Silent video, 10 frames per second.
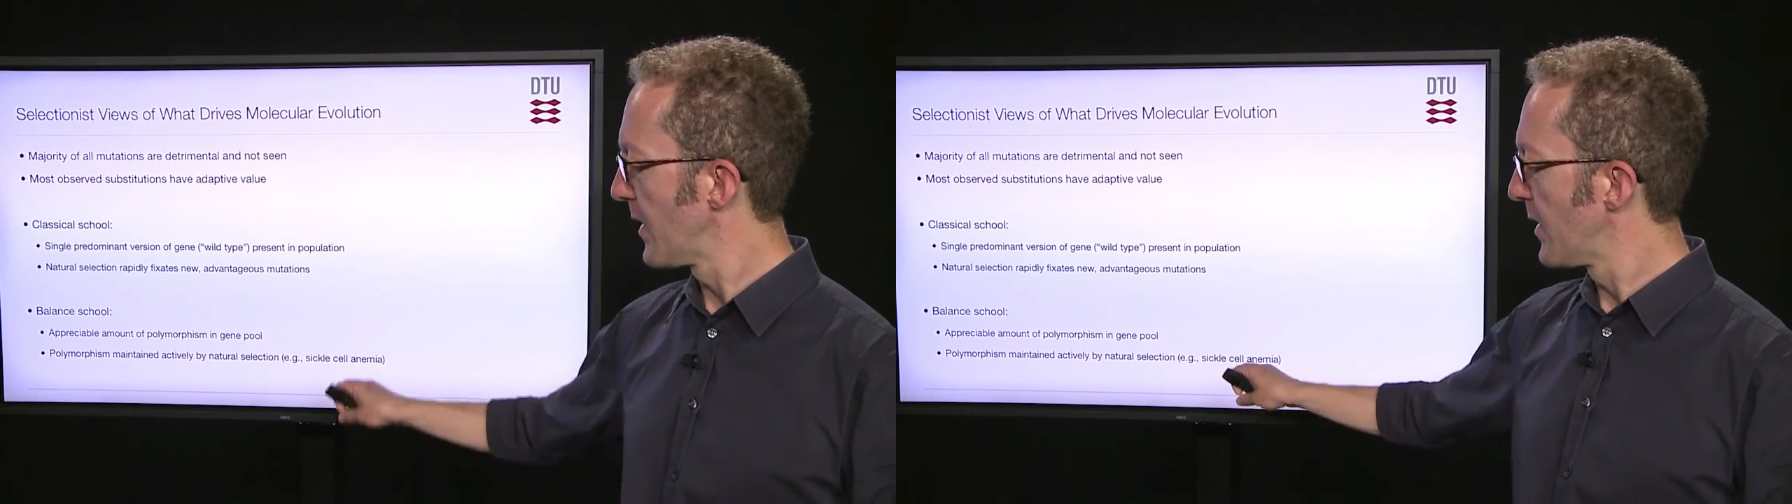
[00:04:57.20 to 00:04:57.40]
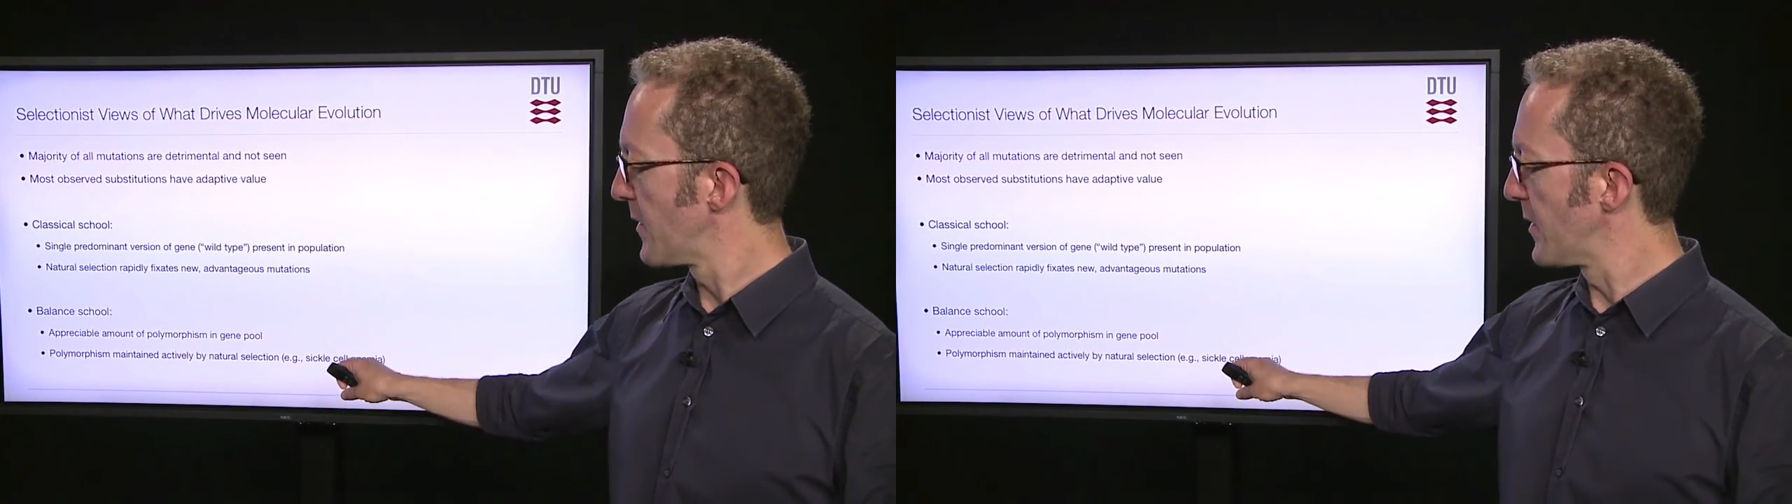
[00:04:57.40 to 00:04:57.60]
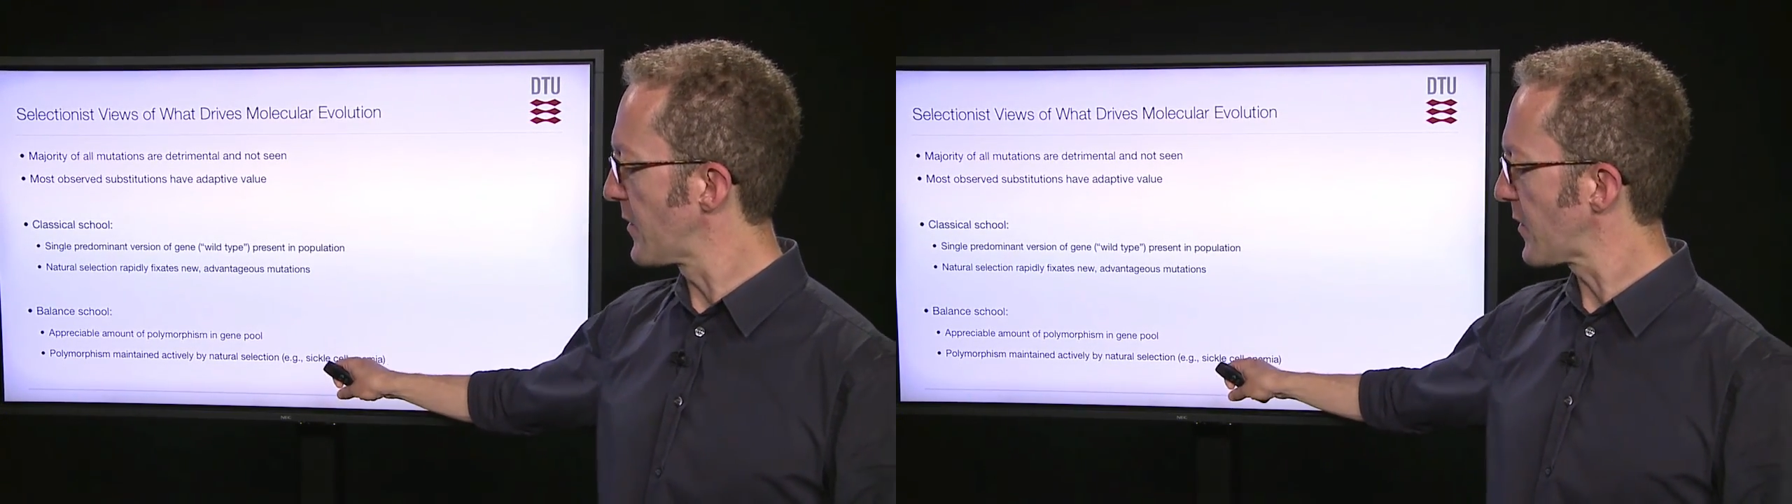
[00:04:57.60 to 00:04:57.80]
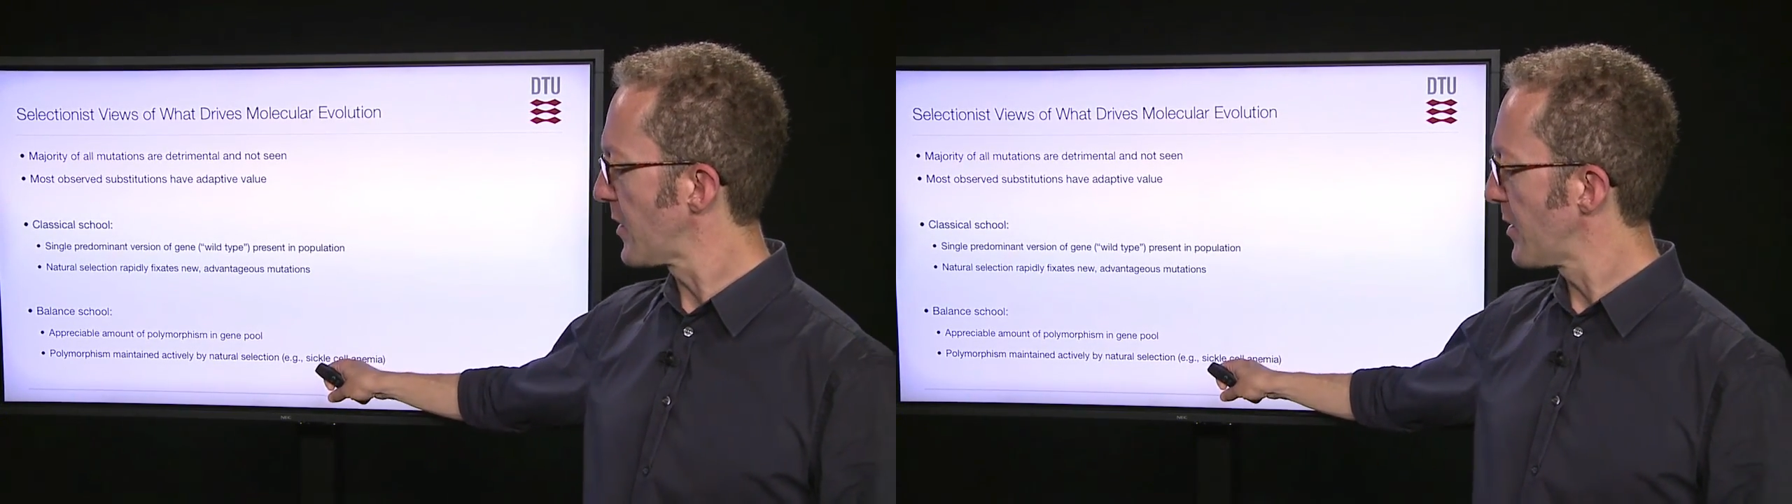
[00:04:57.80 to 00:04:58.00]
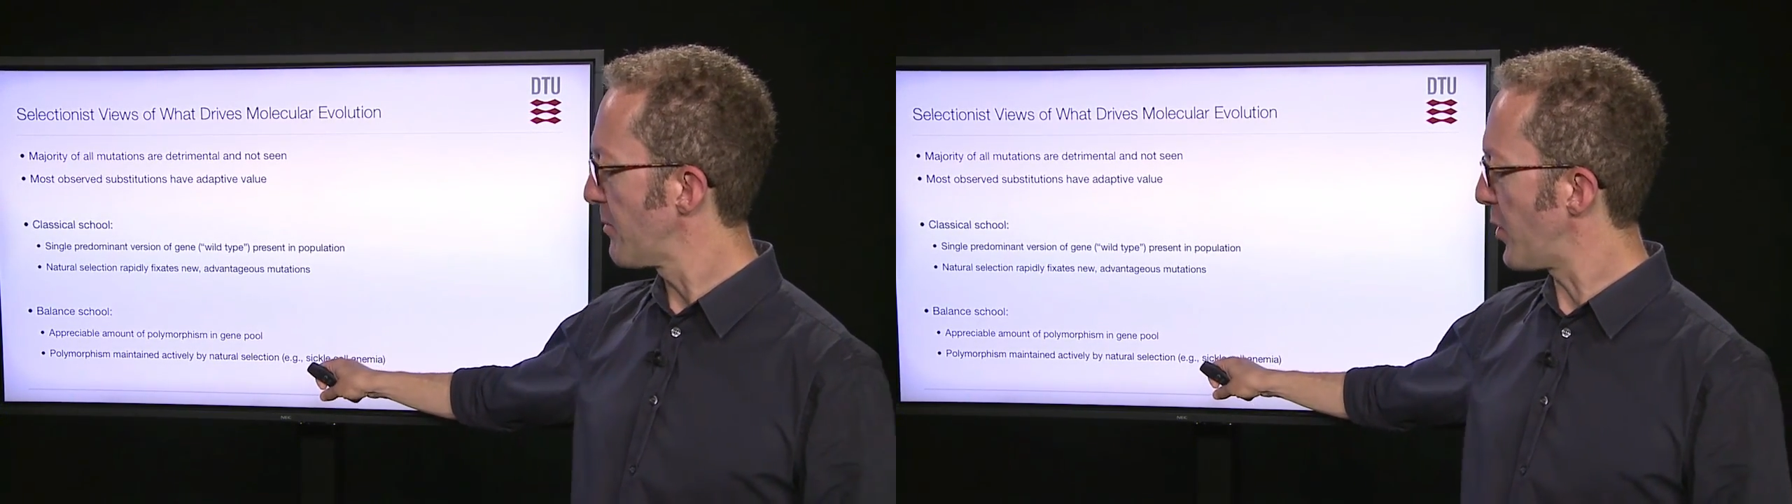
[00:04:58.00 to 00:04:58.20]
This
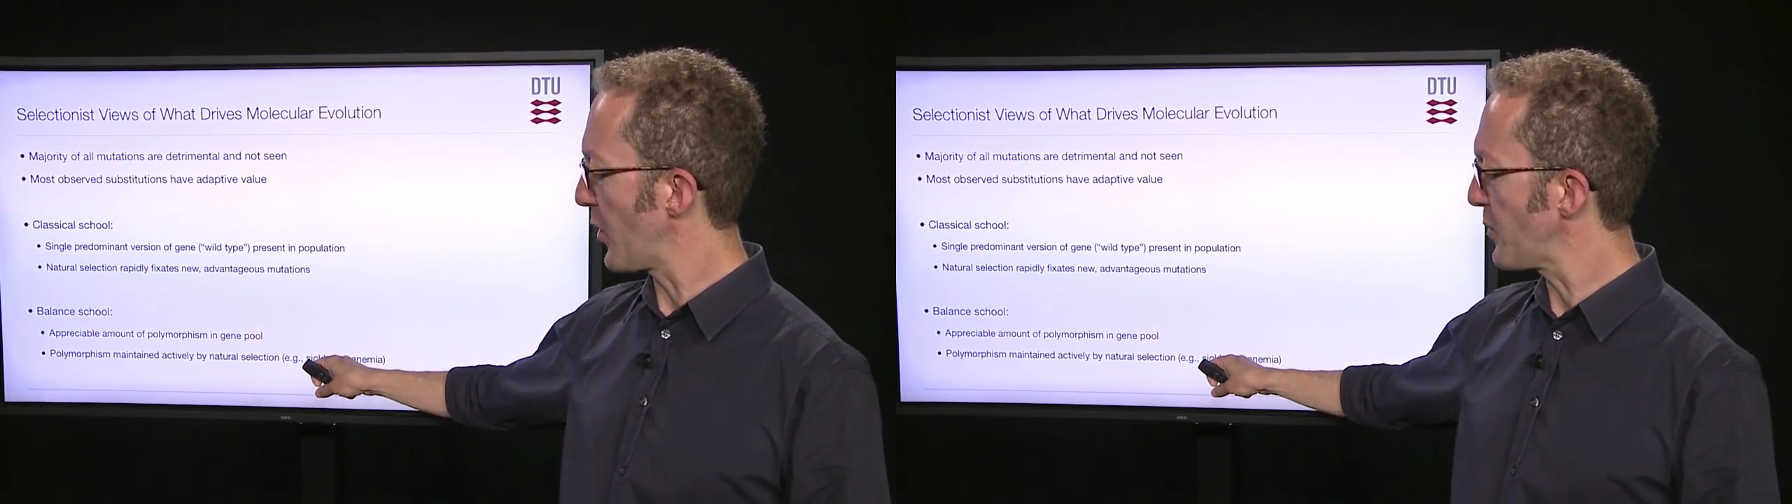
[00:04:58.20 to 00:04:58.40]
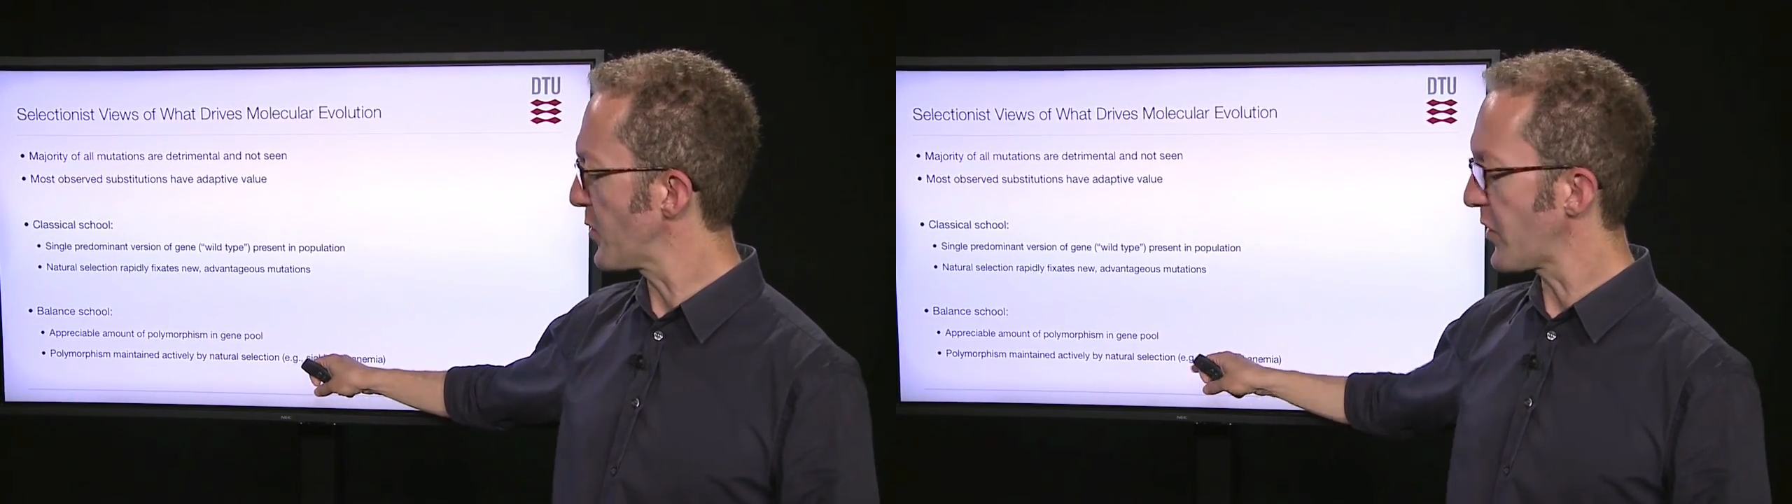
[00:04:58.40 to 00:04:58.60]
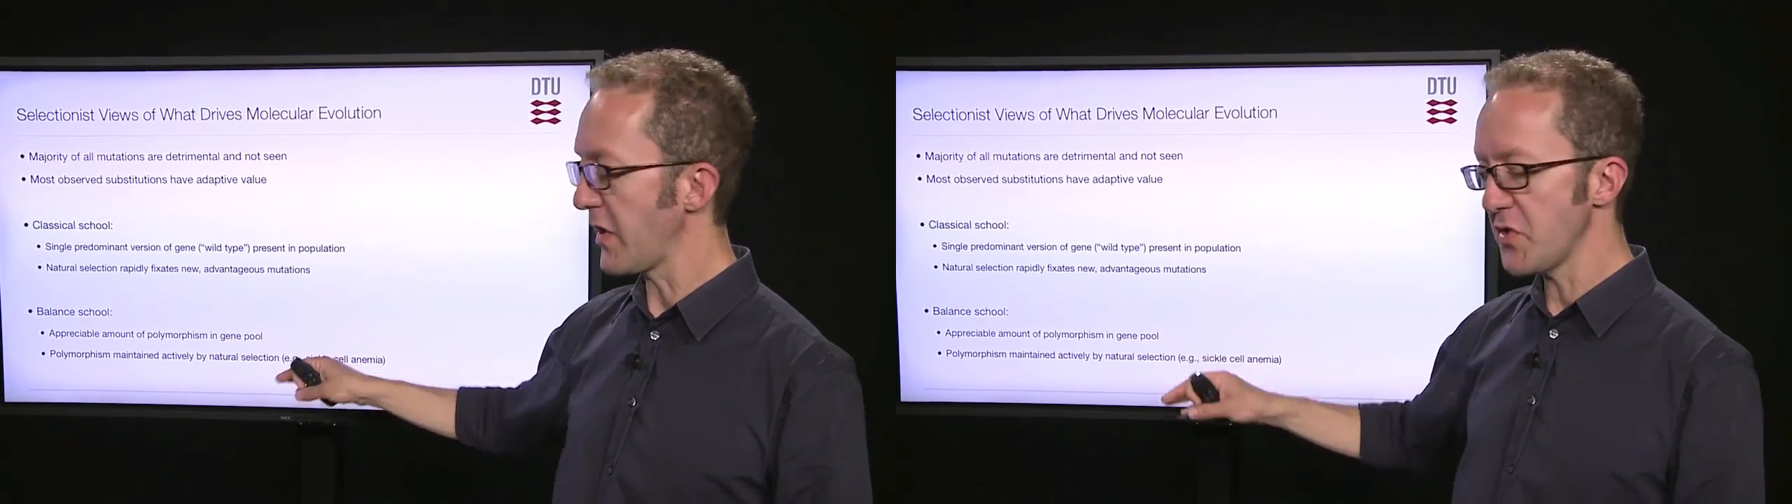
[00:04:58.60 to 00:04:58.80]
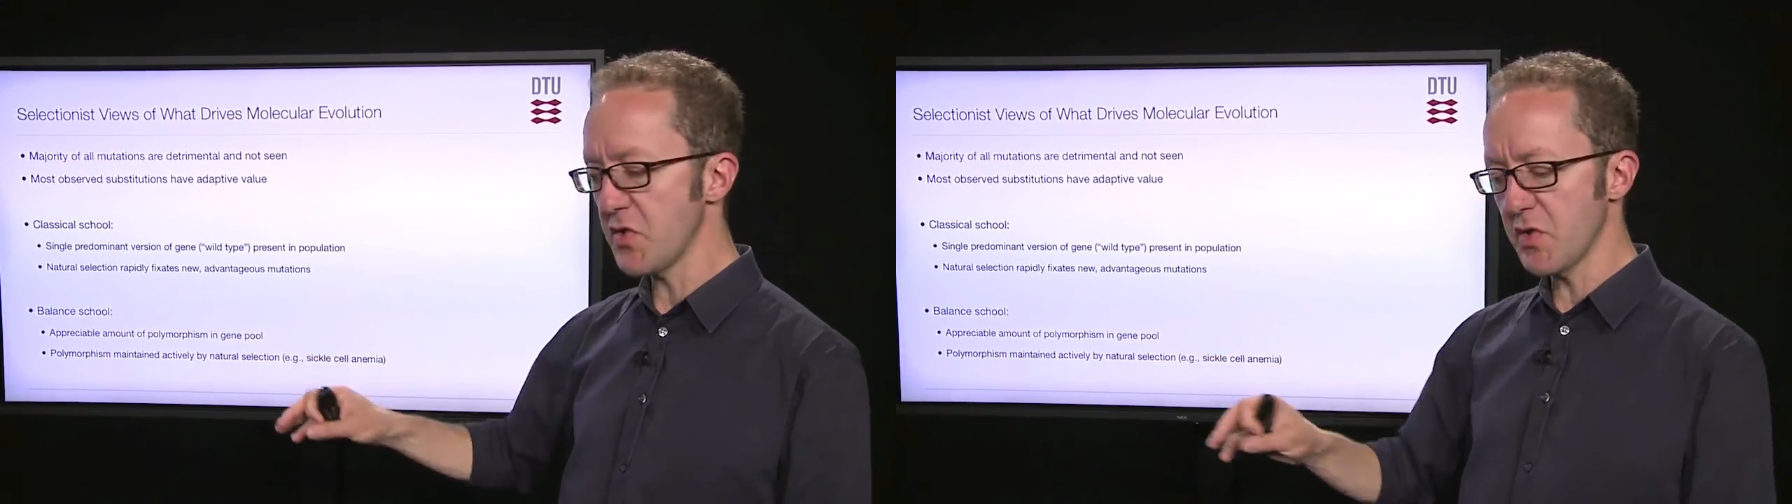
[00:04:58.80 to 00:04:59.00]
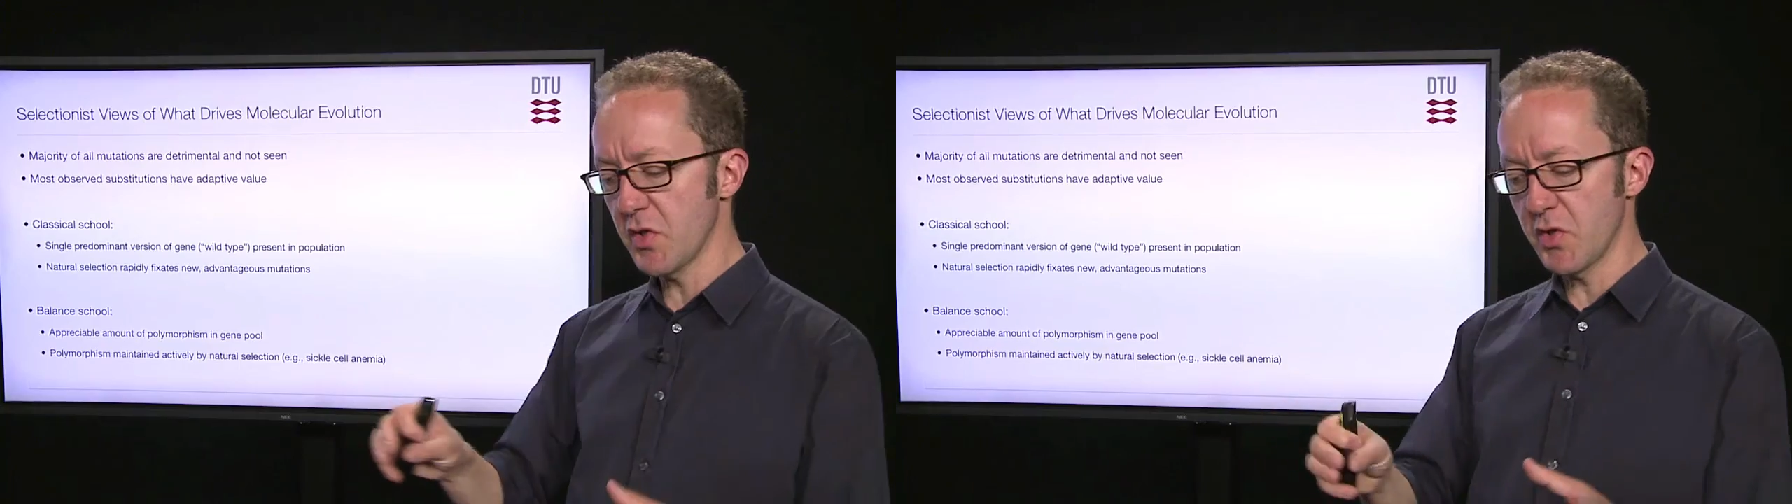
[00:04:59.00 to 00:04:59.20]
point mutation